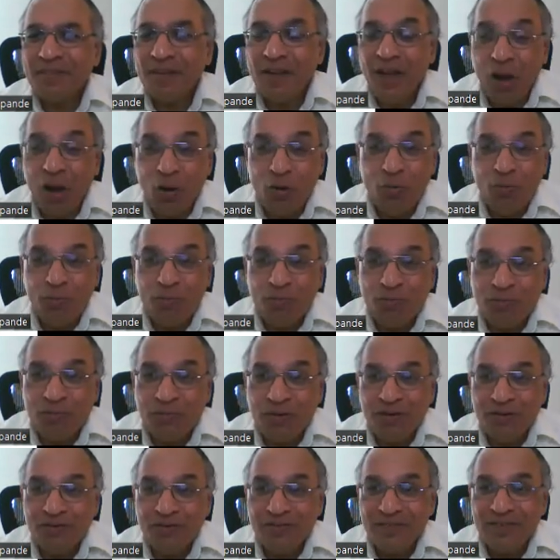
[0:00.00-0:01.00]
How
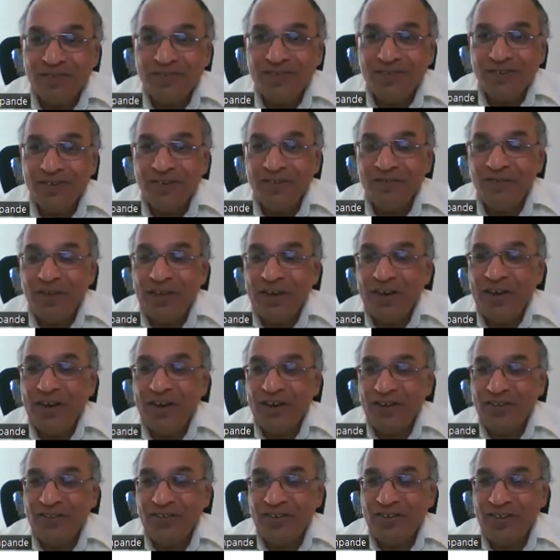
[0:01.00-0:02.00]
this very
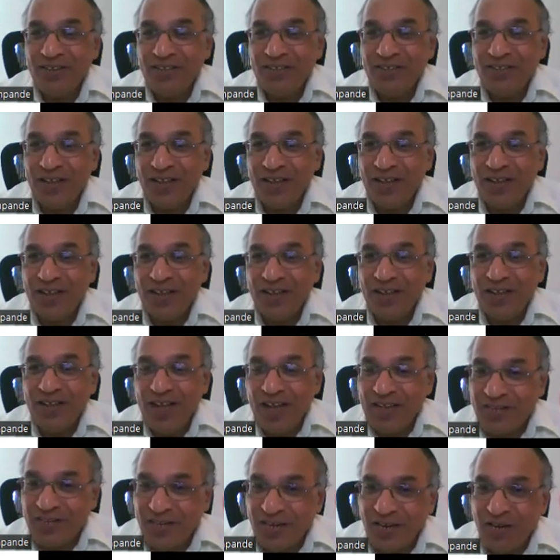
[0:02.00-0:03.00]
interesting thing.
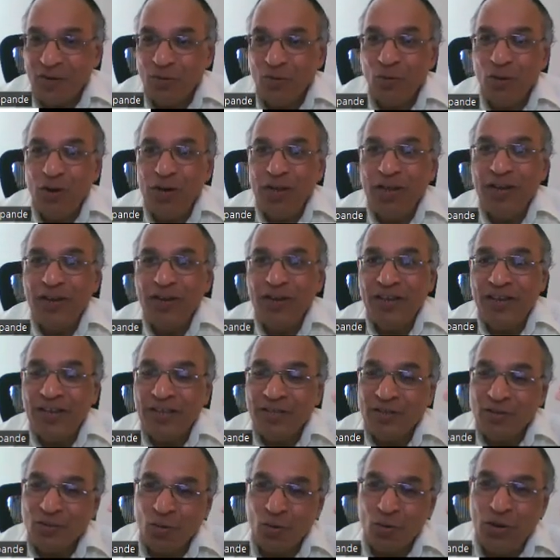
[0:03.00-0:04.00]
Acetylcholine
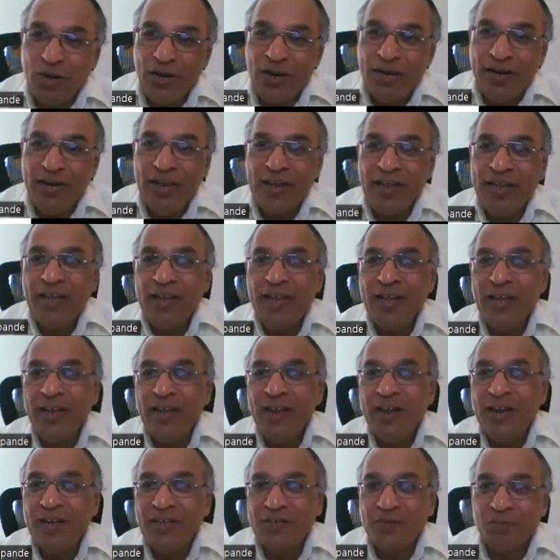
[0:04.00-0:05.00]
is only taking
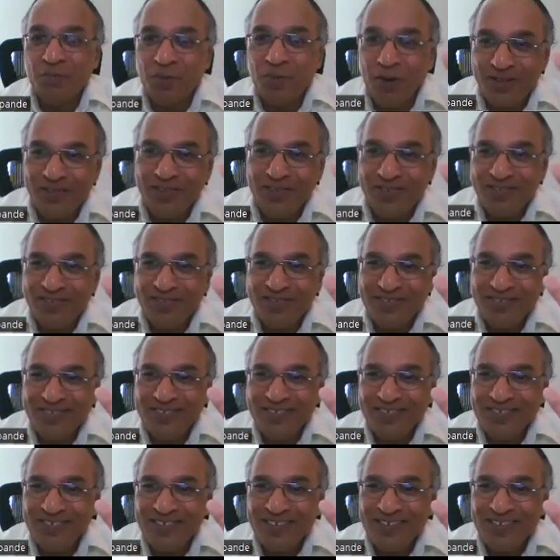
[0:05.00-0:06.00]
its birth
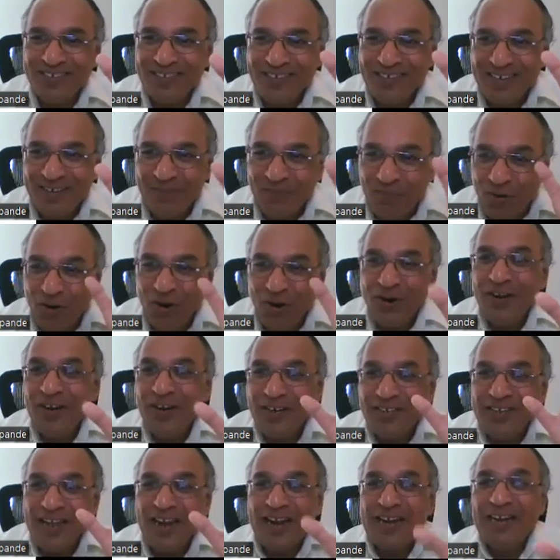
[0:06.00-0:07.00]
for
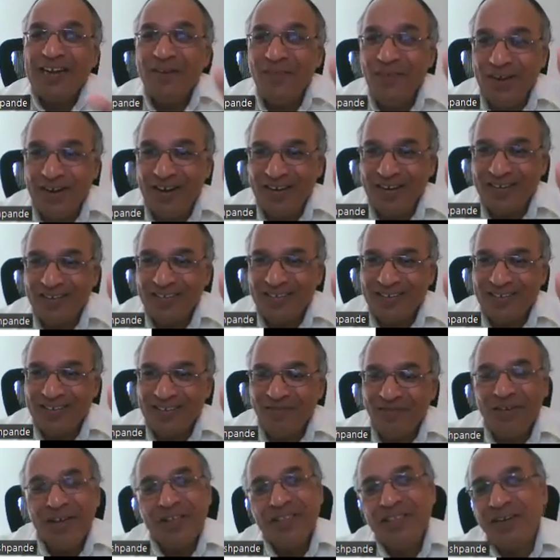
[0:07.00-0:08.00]
its activity.
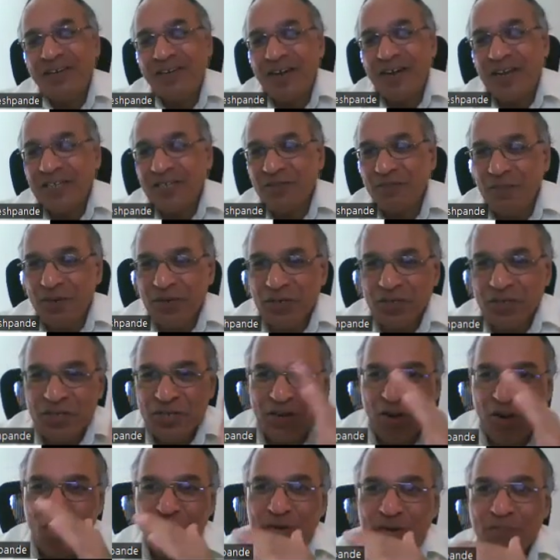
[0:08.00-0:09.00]
When the transmission
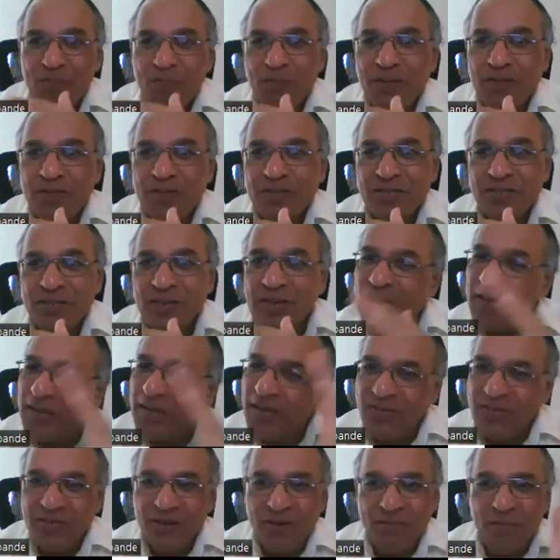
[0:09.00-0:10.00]
of impulse
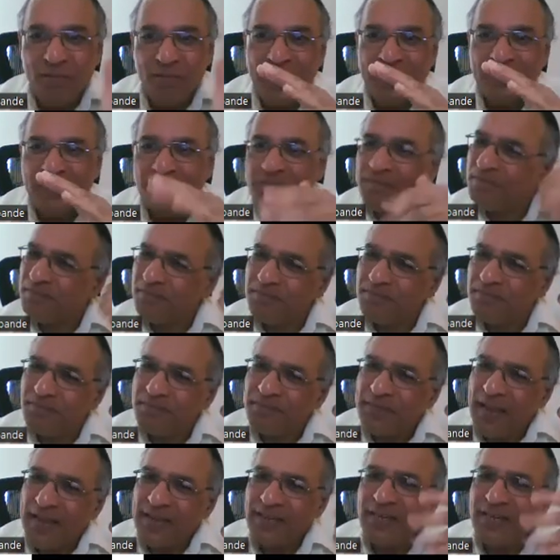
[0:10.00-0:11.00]
is complete,
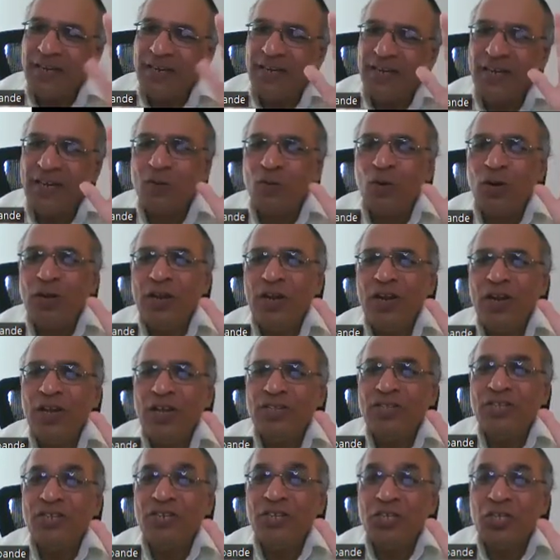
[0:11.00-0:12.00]
acetylcholine
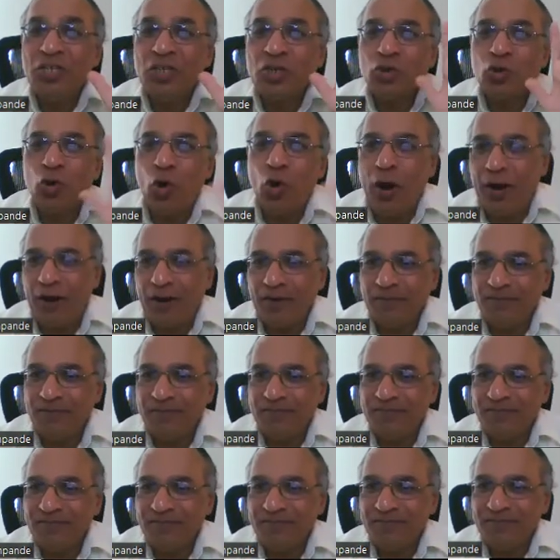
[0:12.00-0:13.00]
is destroyed.
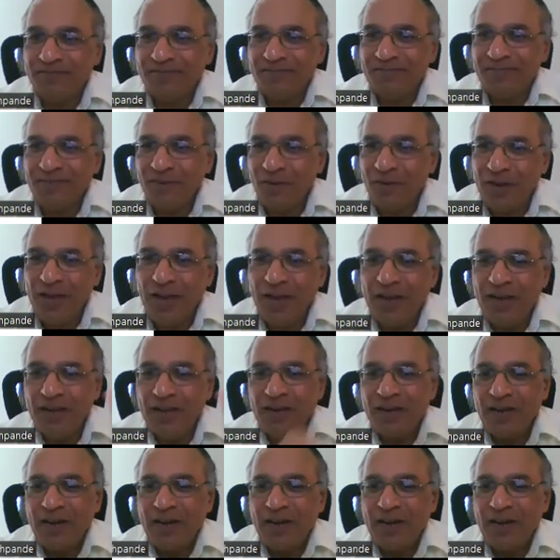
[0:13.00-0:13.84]
Okay.